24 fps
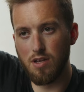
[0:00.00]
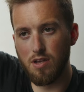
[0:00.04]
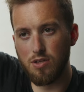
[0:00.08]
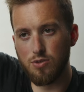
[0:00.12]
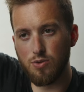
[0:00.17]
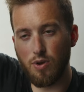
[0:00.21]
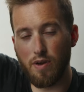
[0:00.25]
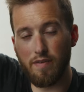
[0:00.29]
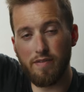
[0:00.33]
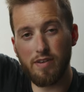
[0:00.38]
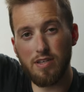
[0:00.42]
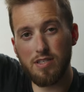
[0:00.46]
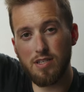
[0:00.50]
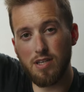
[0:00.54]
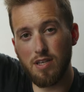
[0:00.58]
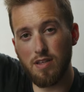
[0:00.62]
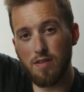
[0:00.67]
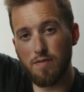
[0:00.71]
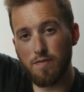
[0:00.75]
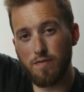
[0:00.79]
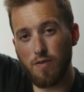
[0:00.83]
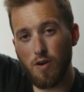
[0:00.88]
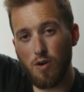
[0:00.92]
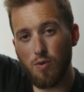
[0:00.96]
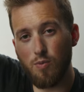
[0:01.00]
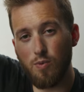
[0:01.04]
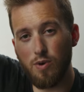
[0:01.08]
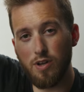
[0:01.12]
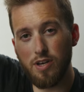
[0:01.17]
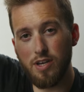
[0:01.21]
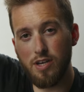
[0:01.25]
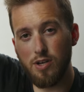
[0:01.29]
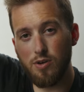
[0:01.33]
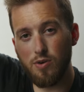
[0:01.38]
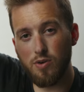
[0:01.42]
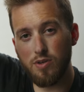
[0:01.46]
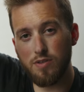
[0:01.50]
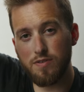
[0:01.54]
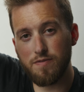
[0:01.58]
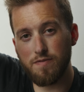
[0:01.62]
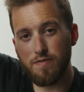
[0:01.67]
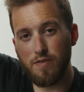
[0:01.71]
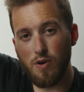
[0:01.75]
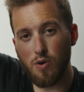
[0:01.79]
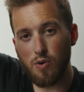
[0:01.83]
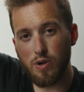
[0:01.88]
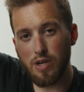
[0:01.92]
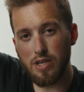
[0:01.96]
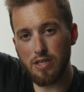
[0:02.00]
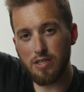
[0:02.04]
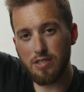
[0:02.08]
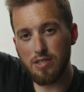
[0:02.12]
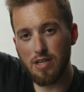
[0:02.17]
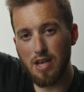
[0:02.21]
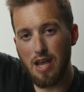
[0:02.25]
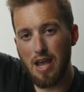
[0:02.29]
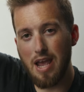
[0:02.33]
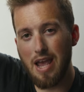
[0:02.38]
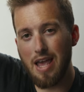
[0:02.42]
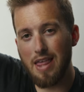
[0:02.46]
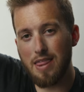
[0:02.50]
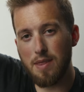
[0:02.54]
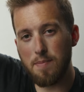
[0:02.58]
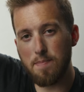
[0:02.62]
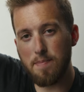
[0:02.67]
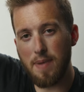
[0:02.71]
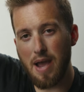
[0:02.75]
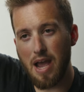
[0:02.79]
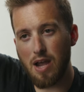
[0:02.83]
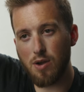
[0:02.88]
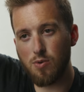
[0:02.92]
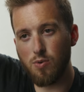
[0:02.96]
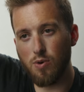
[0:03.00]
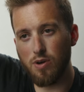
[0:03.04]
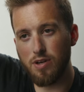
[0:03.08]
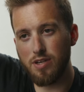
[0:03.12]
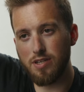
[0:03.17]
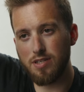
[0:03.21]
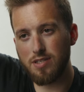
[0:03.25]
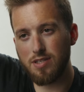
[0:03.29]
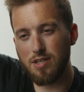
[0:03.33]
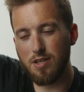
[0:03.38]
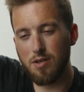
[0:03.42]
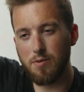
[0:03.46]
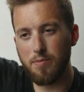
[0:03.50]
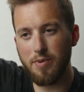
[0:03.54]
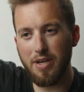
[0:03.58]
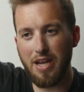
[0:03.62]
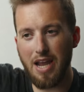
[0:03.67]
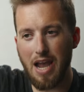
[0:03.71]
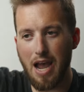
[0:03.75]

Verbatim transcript: So obviously the front one here is focus and the back one is gonna be